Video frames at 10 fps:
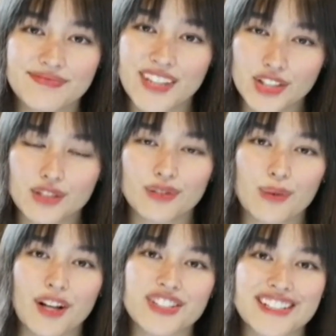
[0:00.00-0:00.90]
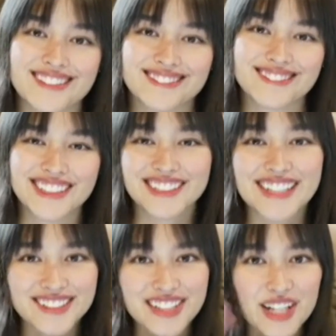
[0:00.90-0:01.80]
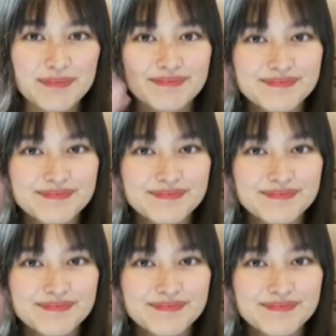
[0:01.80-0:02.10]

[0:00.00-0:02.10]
Thank you for watching. Till next time.